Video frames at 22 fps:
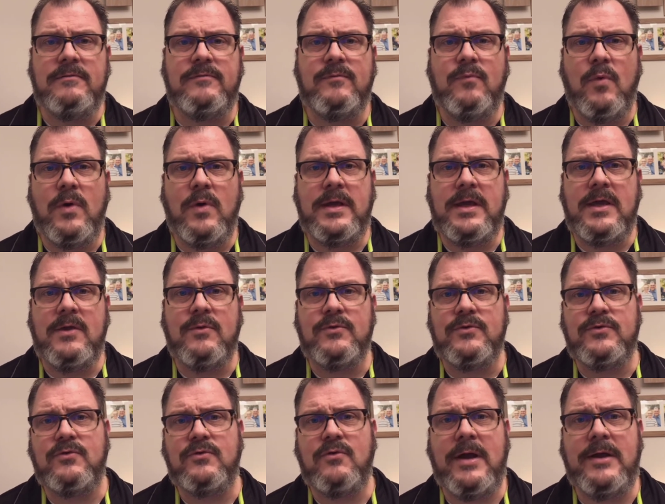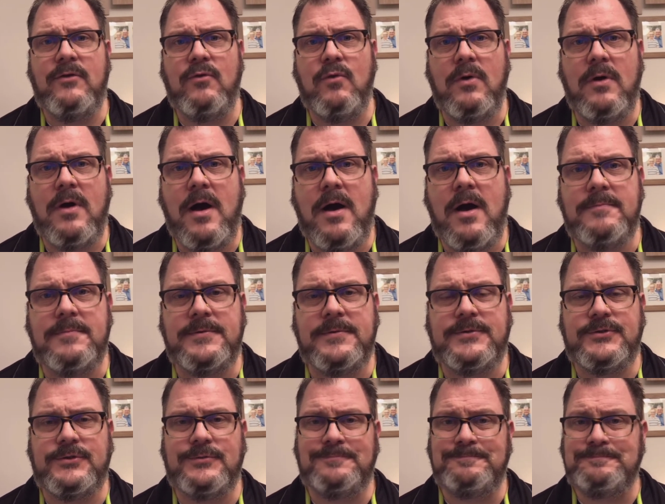what he was trying to
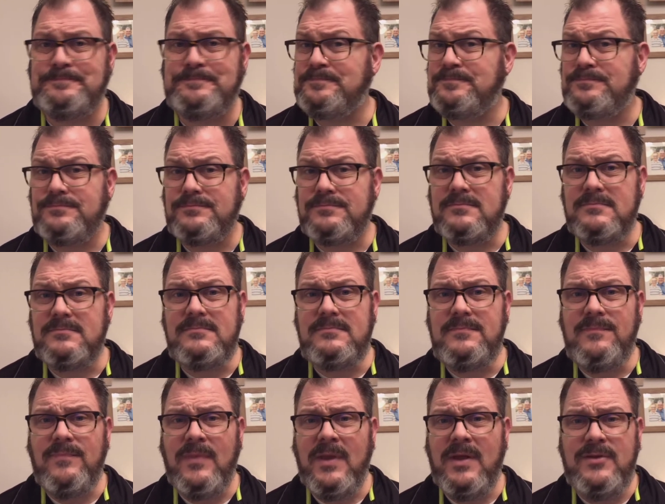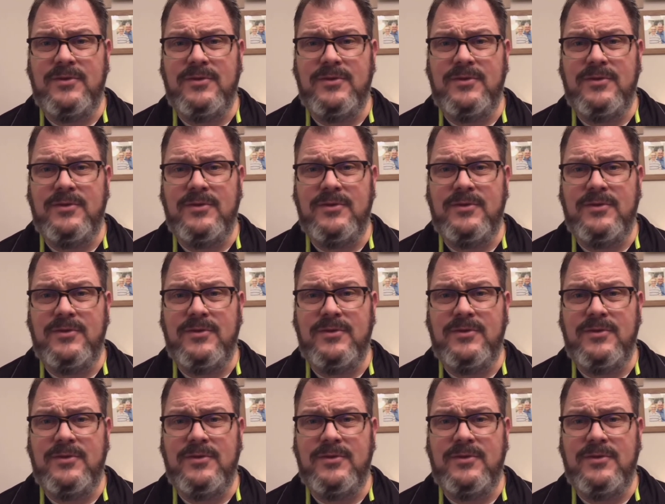accomplish. It's